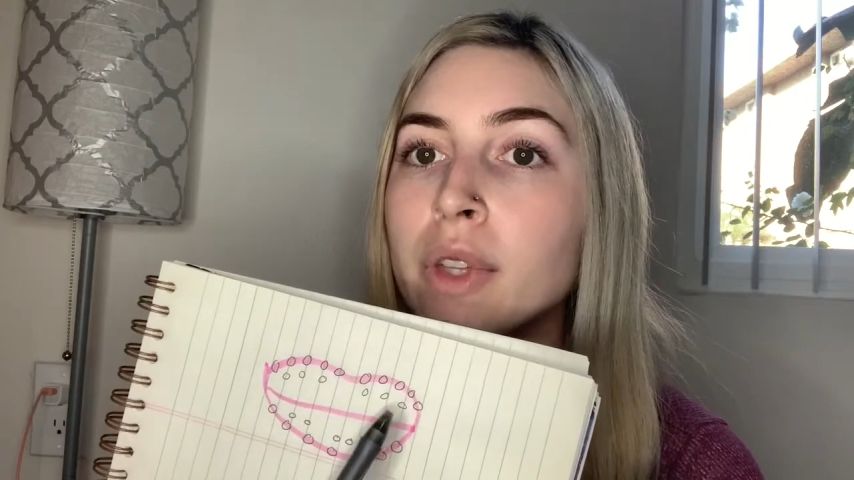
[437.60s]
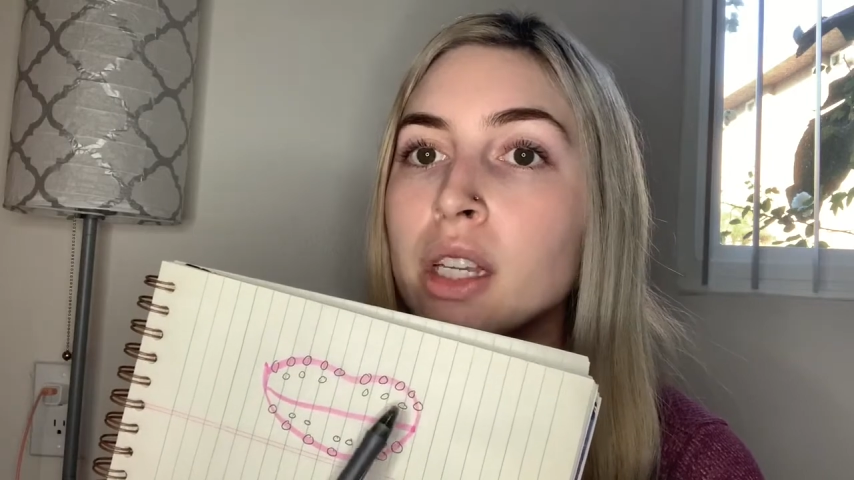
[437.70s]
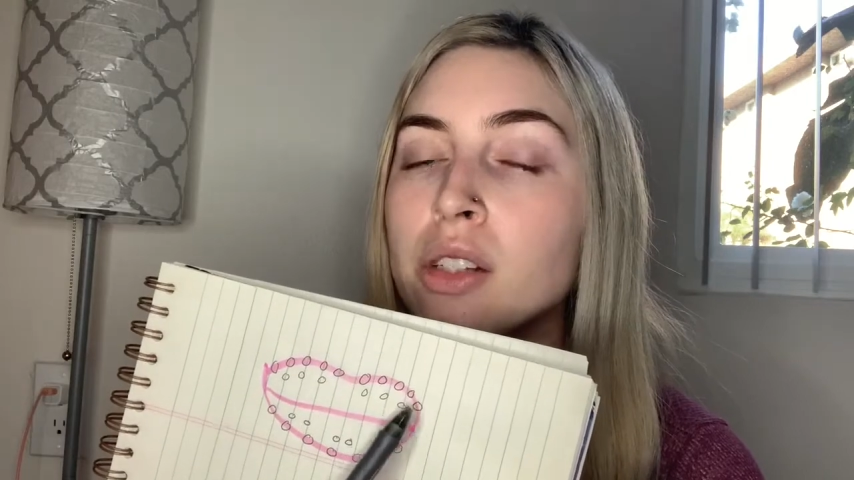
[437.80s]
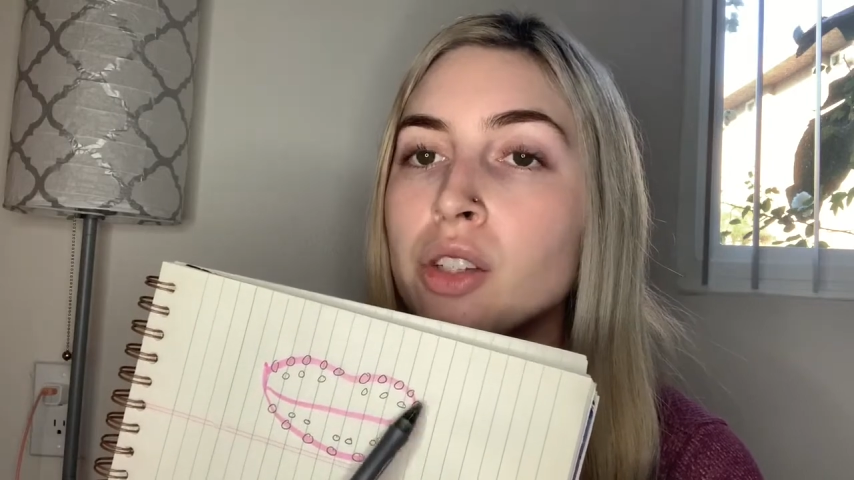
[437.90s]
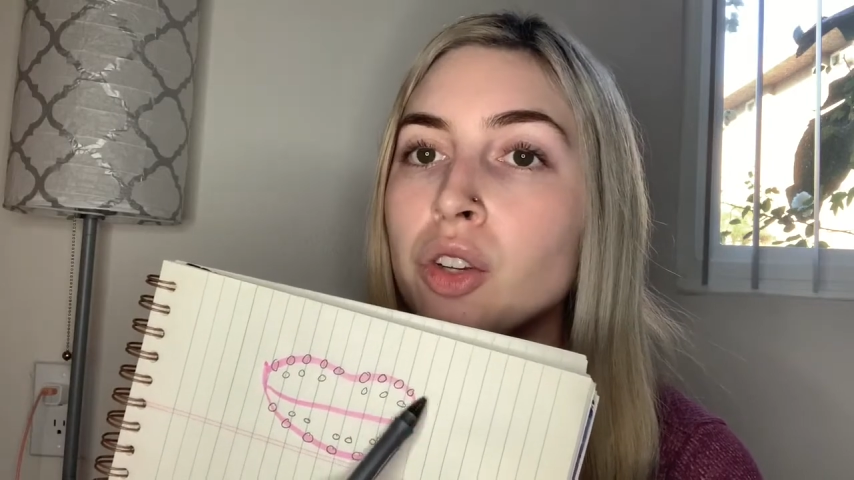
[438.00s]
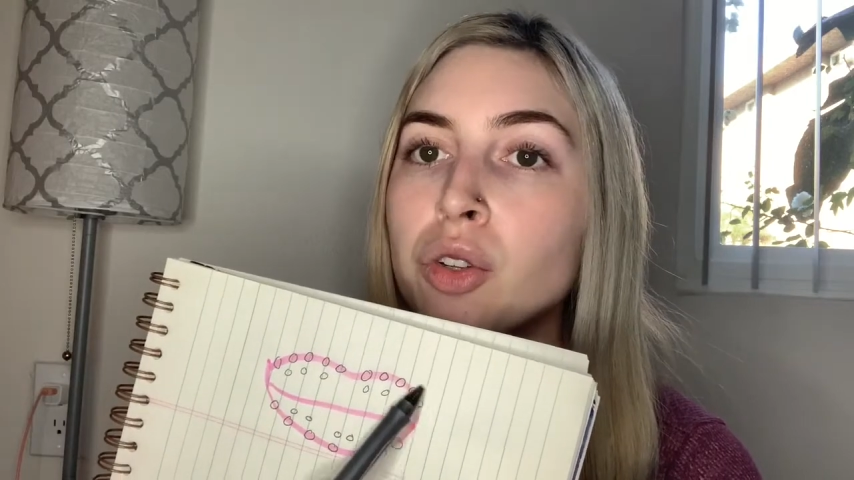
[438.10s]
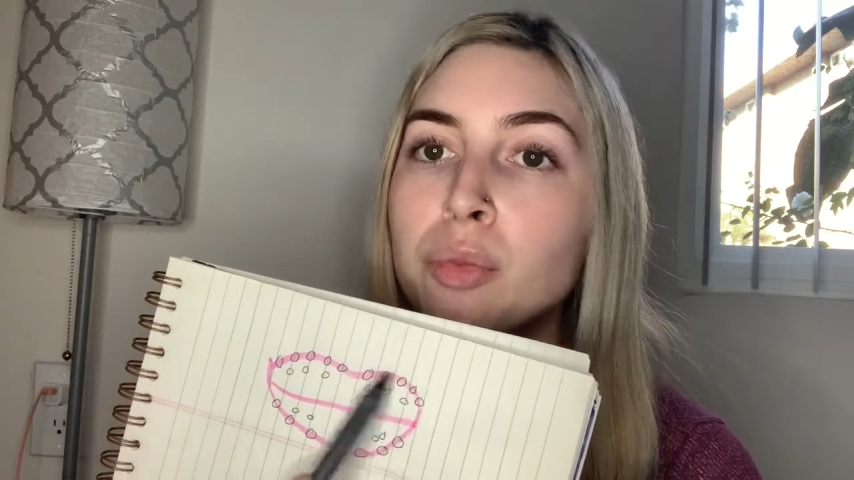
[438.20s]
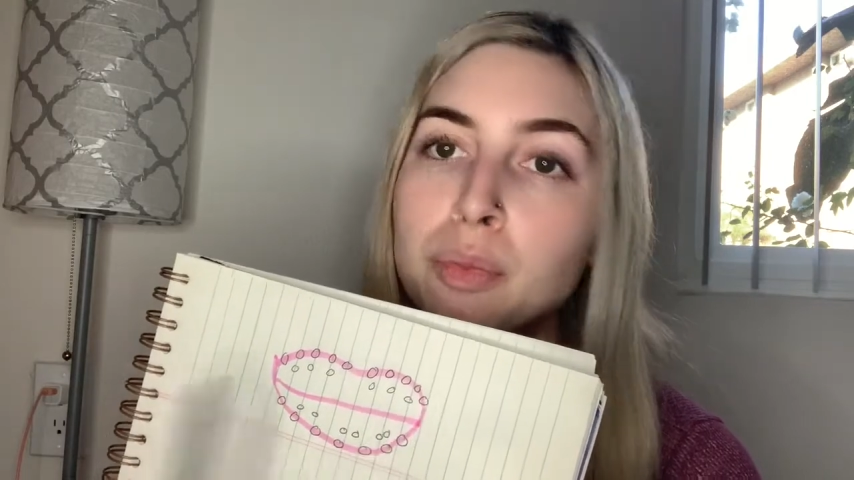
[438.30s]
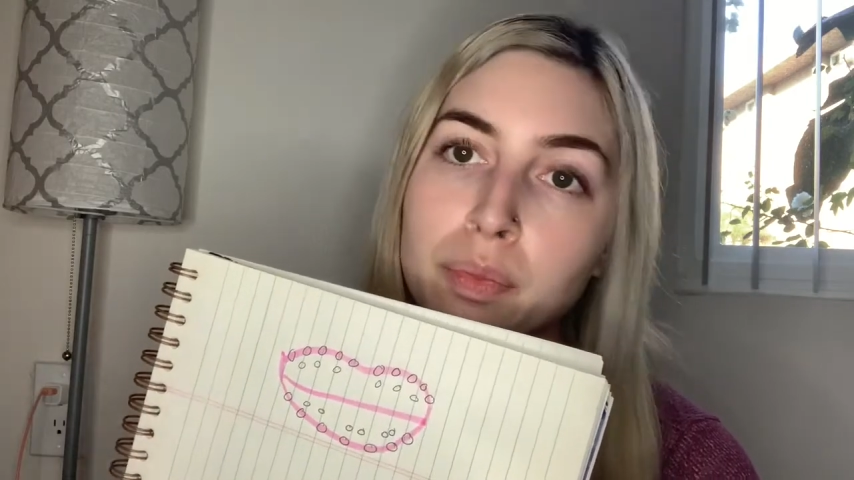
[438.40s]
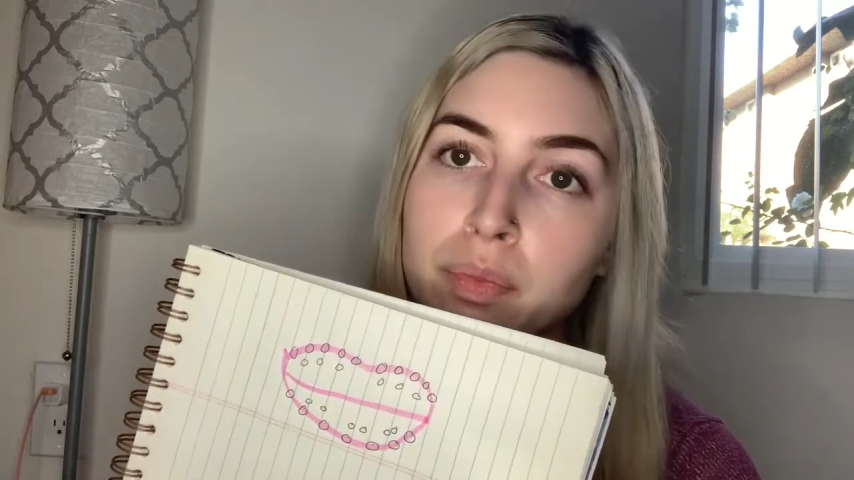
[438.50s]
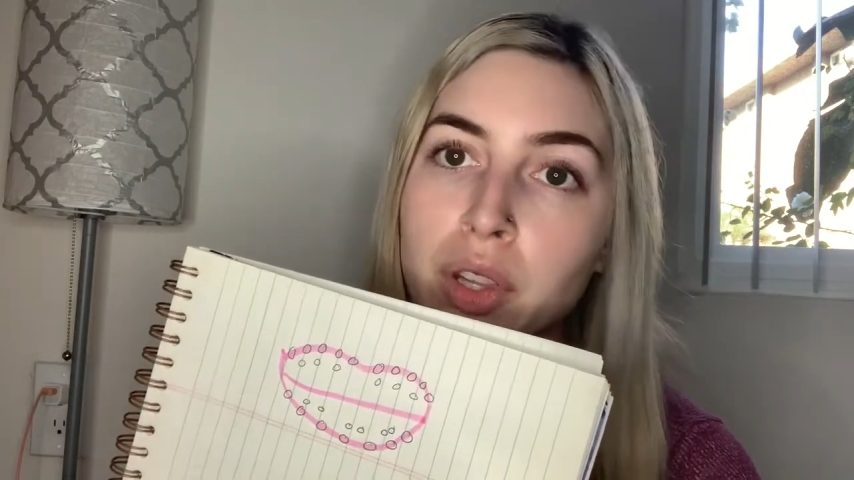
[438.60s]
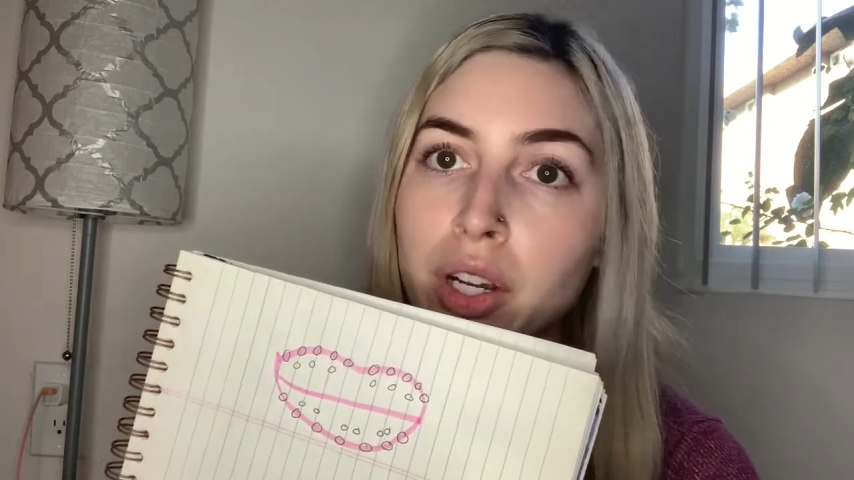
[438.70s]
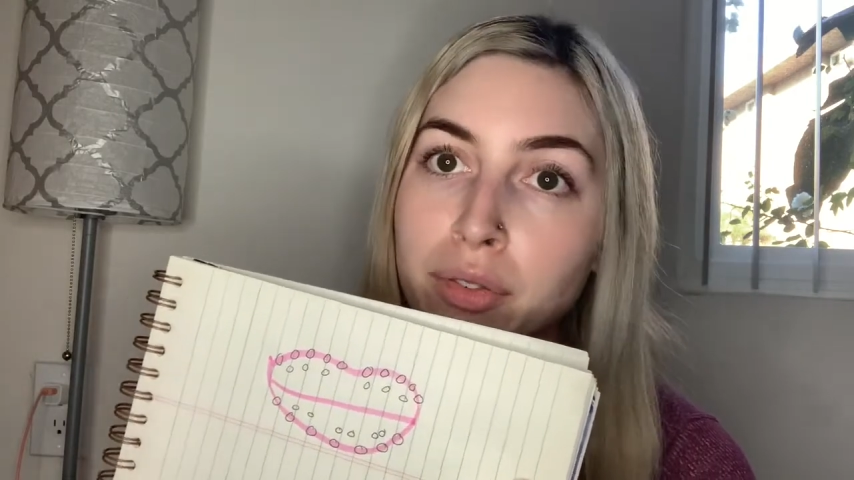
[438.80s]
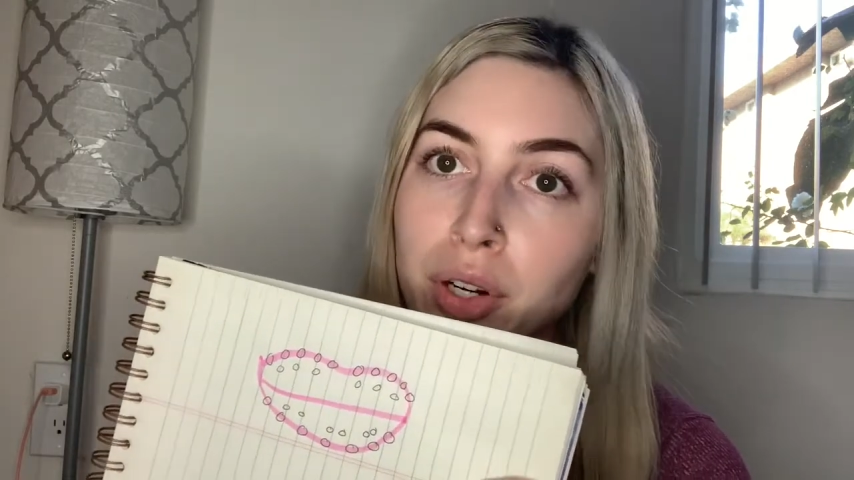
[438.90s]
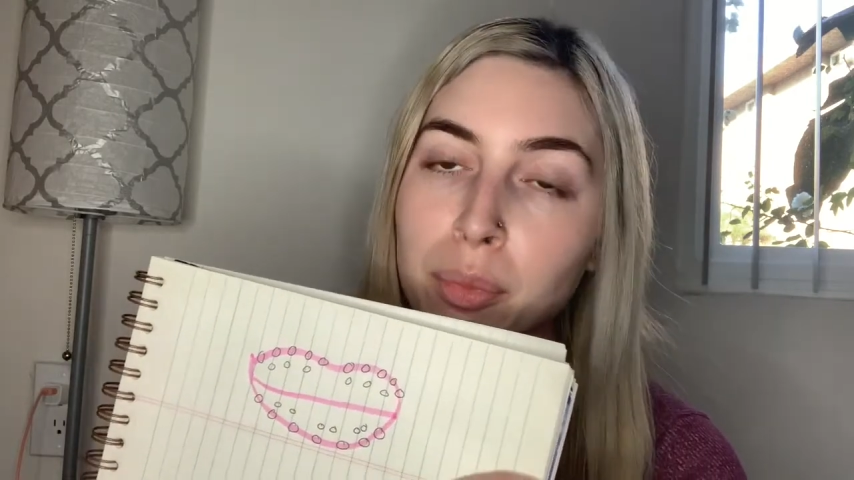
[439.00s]
So you'd
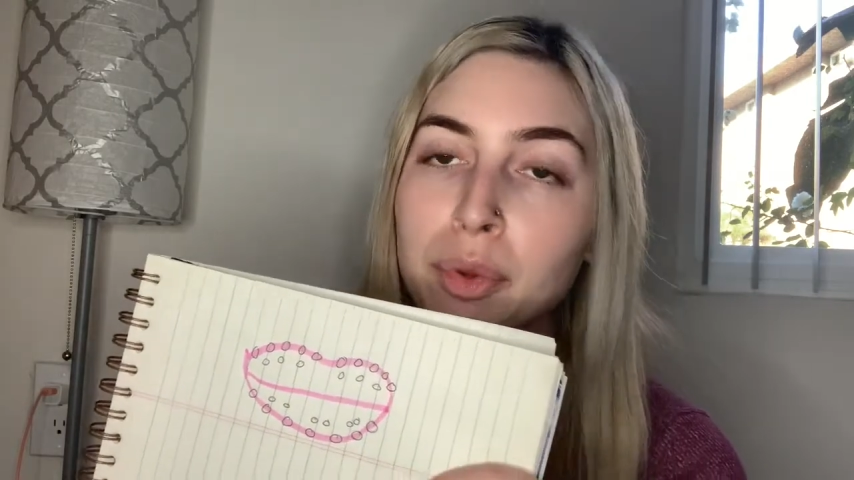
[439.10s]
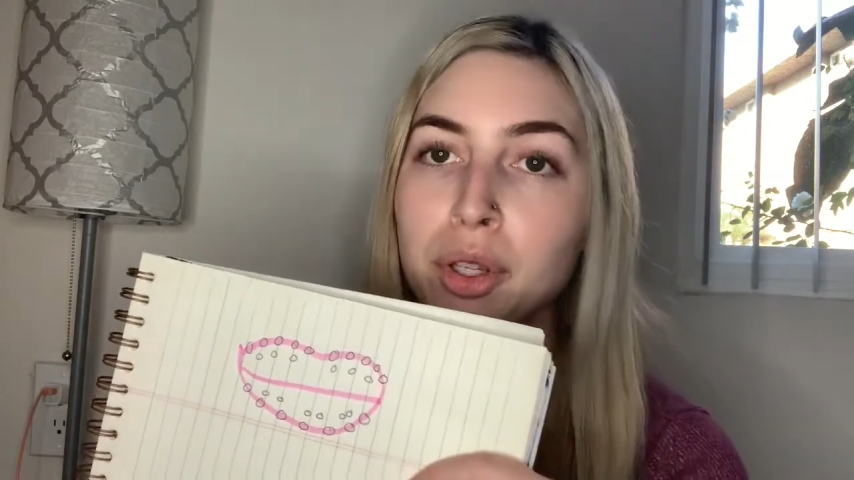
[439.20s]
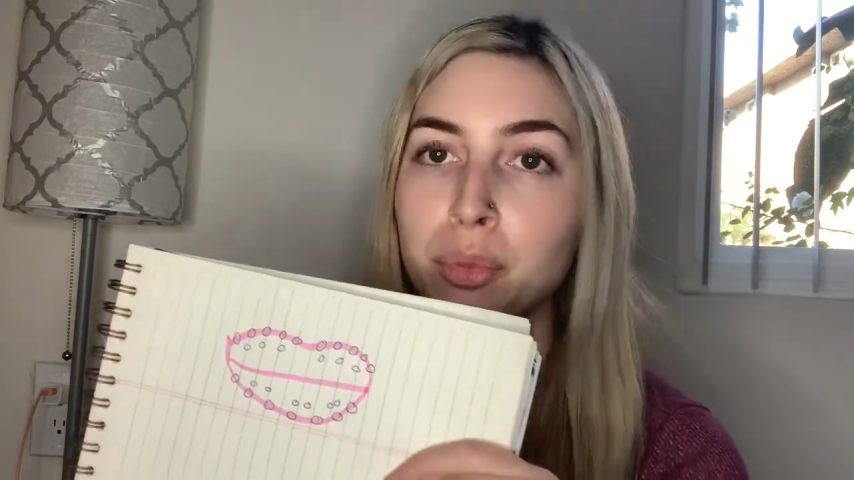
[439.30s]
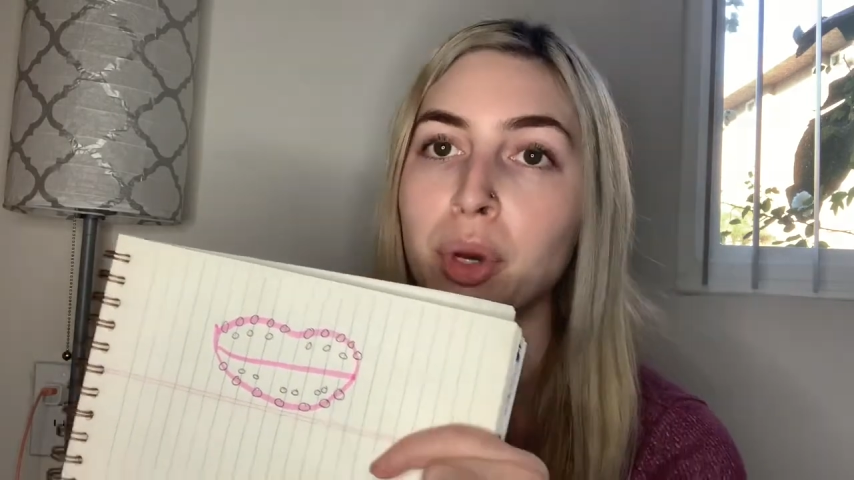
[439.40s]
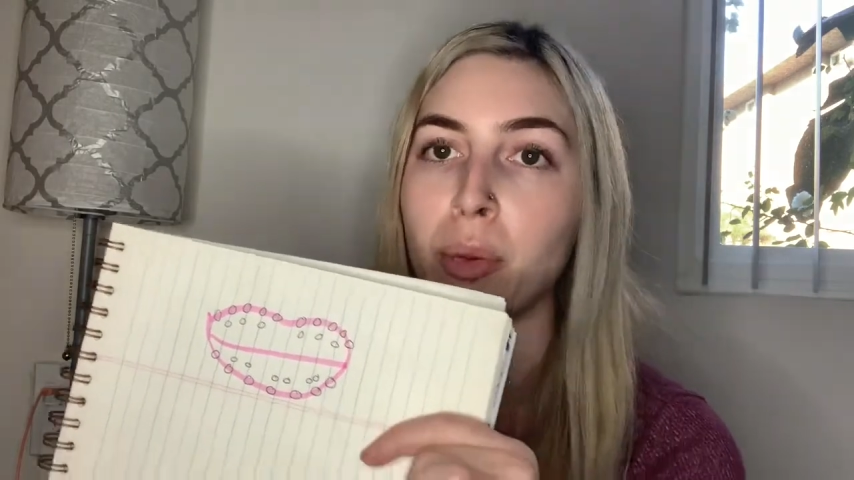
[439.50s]
put